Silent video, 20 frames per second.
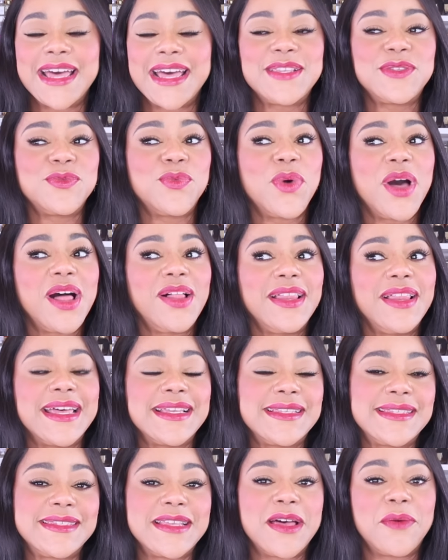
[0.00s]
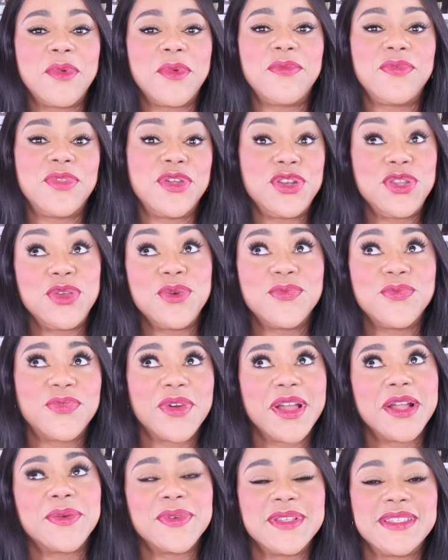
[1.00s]
as well as some of the new
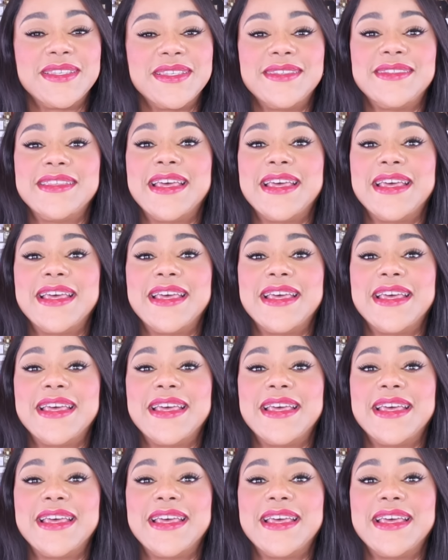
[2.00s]
fragrances